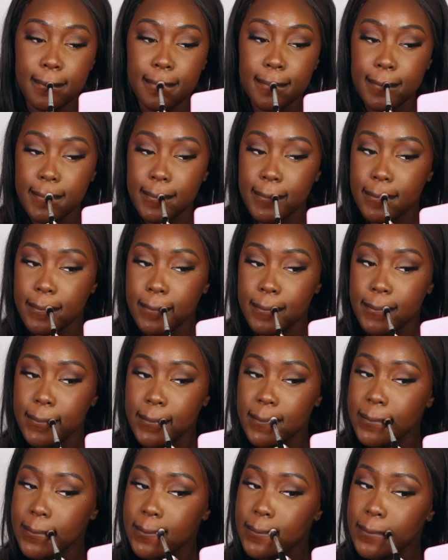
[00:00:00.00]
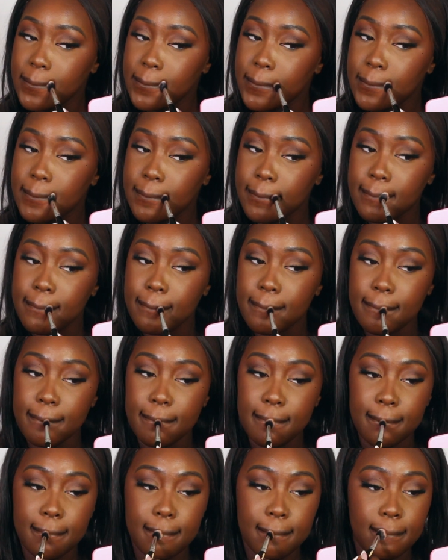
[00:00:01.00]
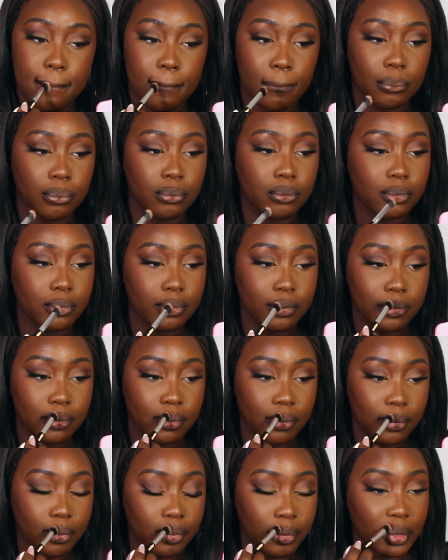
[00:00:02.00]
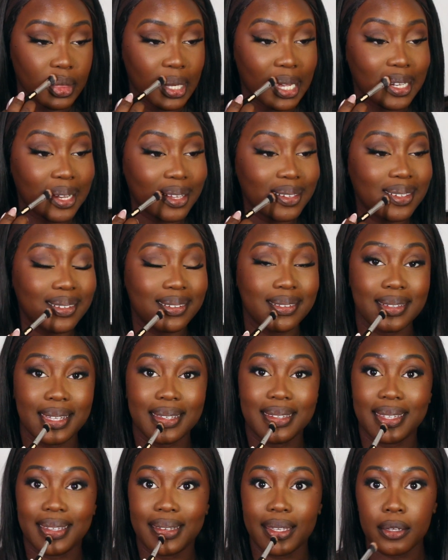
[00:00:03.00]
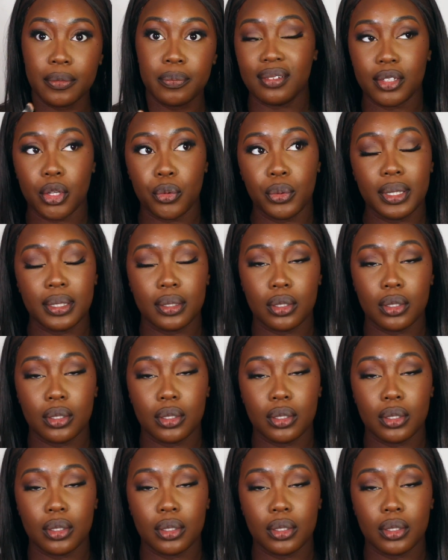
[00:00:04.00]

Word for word: with the Maybelline powder foundation. I like to set it so it